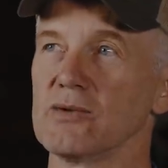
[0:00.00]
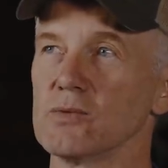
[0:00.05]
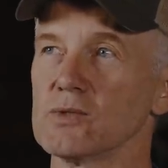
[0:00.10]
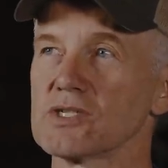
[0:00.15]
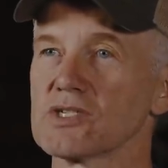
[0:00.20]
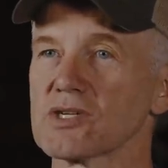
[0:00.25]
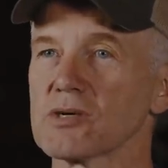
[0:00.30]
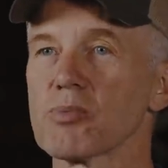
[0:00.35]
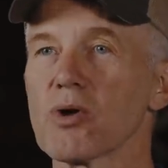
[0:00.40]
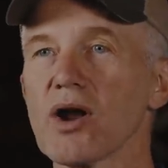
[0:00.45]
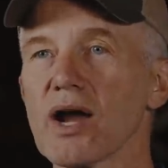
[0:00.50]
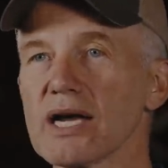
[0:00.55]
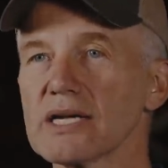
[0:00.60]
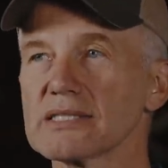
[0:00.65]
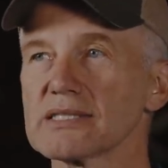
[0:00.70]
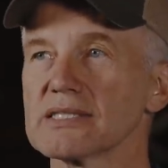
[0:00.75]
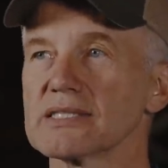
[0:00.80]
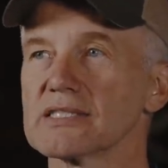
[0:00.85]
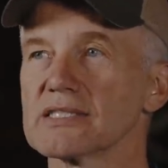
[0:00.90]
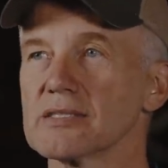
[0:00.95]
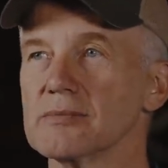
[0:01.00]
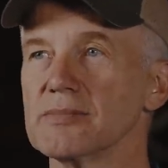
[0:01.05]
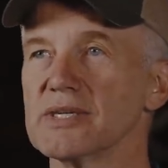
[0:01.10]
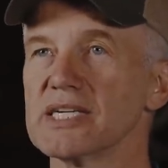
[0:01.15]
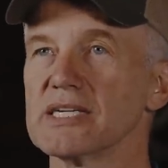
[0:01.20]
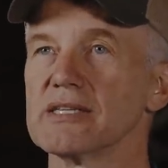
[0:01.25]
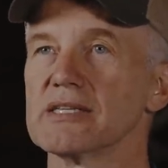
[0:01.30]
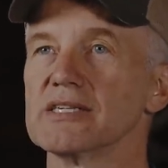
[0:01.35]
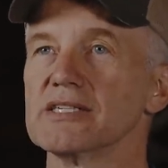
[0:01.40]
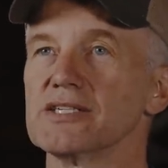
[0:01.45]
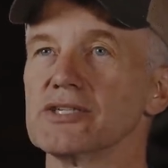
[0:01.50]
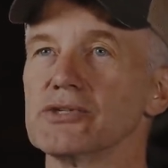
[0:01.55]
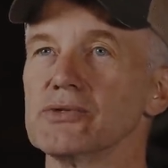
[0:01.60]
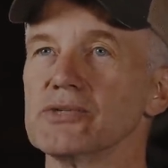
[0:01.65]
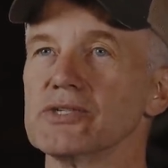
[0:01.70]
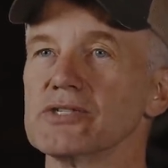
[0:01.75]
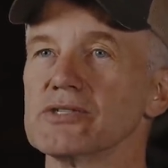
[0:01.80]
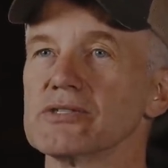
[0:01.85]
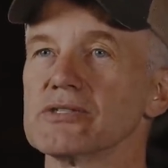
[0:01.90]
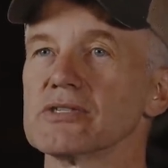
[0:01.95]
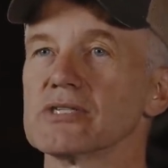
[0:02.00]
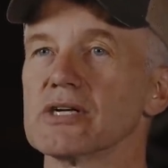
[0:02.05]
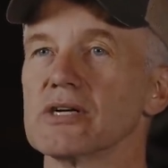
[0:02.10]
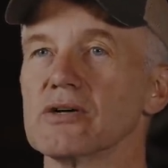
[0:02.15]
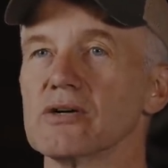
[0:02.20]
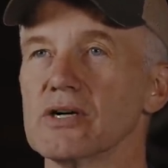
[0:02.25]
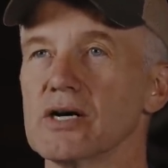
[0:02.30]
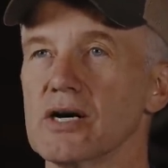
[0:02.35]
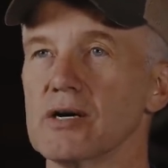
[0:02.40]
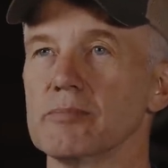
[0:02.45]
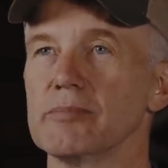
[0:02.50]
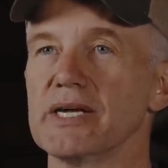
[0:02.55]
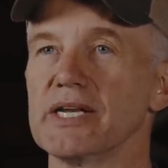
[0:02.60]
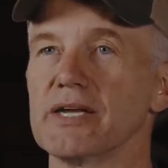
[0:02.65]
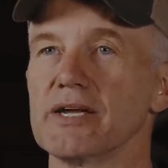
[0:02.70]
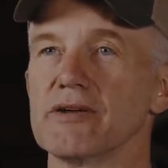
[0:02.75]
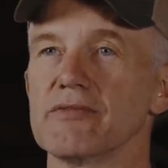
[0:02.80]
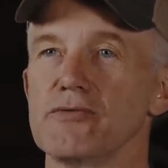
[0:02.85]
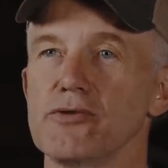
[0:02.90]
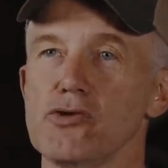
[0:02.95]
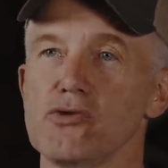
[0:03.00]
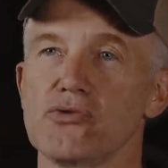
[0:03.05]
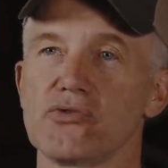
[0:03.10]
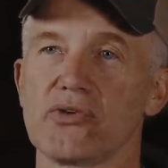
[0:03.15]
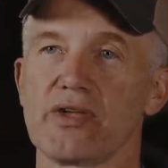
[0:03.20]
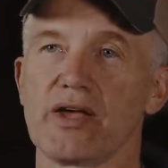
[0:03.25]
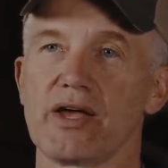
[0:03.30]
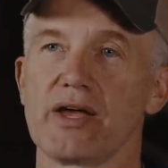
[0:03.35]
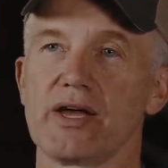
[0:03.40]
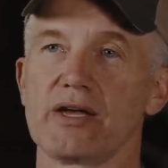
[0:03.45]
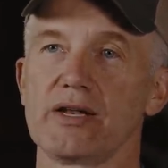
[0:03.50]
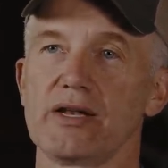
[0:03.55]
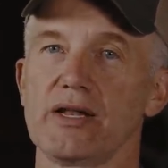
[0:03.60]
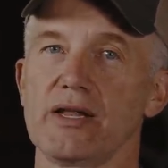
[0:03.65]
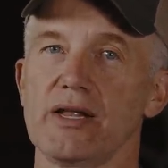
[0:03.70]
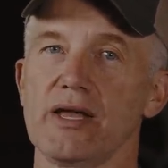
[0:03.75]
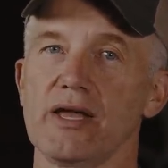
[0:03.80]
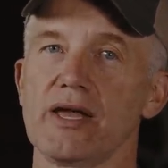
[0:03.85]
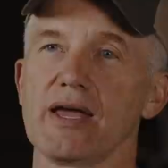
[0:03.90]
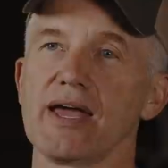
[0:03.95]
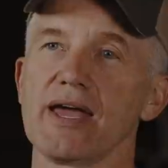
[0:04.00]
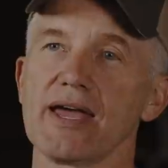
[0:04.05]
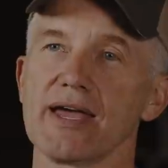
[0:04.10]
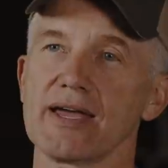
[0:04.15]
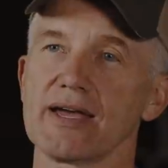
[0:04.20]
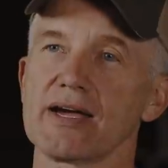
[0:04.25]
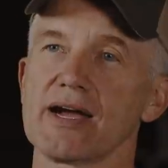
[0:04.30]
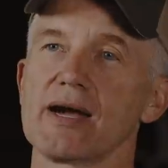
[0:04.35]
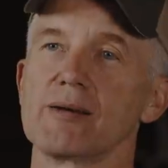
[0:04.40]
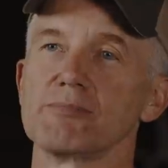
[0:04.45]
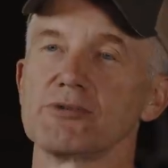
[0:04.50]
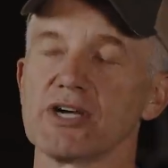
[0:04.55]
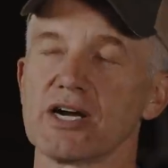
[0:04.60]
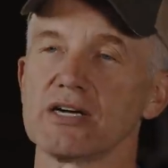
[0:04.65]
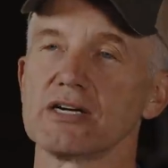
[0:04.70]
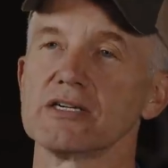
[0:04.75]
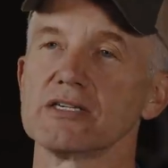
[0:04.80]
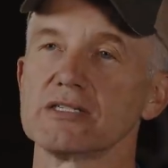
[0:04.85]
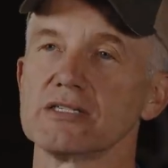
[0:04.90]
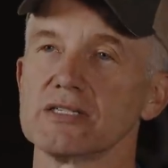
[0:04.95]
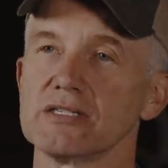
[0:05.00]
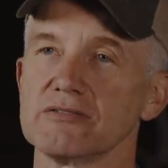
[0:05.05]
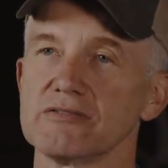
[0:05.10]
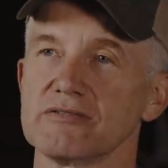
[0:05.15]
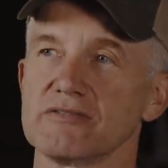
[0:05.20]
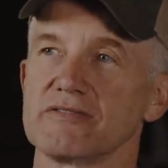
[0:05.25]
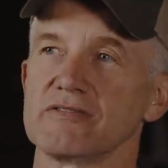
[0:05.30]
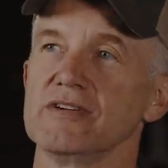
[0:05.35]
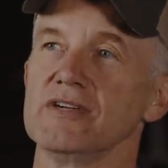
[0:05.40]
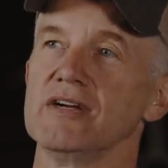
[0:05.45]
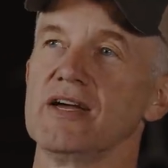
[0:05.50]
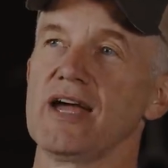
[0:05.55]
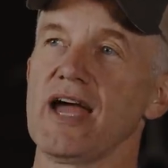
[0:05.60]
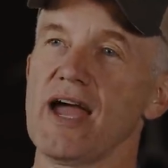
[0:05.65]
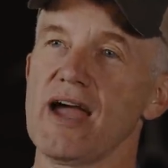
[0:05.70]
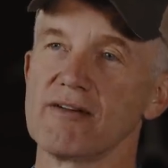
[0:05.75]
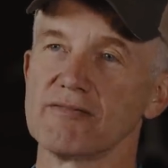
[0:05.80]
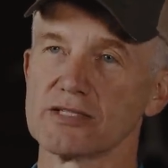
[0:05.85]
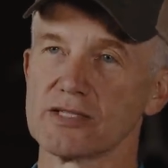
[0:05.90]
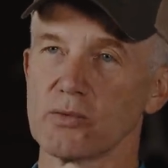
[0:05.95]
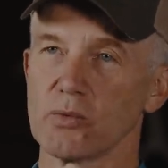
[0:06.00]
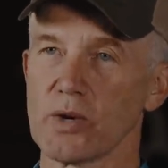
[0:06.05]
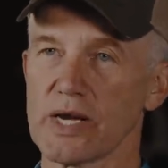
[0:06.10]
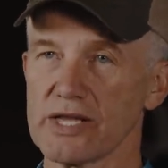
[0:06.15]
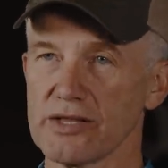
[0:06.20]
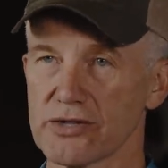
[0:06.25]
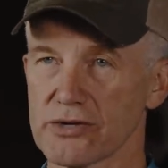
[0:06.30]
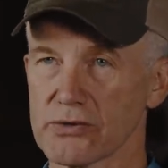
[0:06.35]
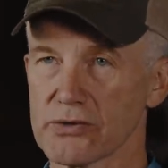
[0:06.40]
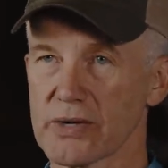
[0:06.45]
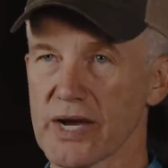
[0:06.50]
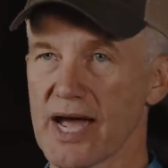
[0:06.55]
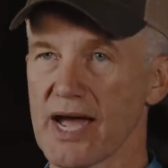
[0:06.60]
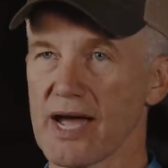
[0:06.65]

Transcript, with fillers: it was surprising to me that two years ago, how many of you said, Hey, I'm tired of having to wait through